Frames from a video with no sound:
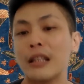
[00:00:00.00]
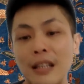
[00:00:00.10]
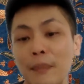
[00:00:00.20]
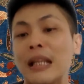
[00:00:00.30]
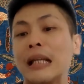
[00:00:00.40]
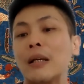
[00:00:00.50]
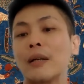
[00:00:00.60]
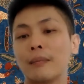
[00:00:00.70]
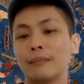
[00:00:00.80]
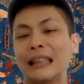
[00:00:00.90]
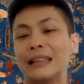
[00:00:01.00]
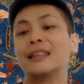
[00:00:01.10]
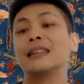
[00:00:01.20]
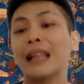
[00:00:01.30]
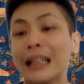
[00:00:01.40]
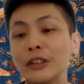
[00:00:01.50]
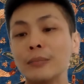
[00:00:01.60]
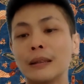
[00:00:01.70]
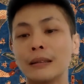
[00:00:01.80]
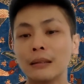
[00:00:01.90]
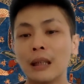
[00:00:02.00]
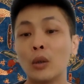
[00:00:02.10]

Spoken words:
something that is intangible